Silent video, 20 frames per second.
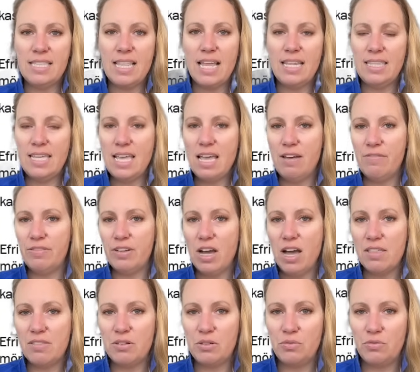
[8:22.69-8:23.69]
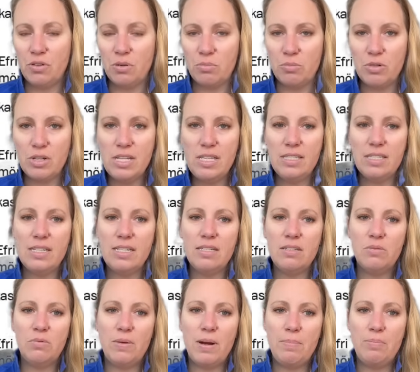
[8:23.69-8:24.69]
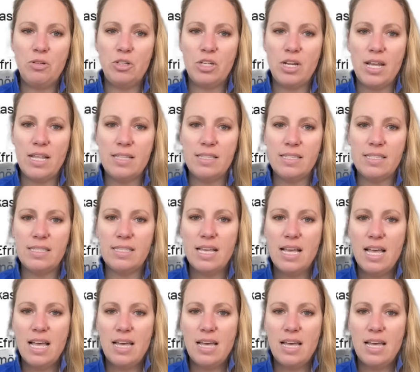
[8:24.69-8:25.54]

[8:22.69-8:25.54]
that they have gathered from recent eruptions,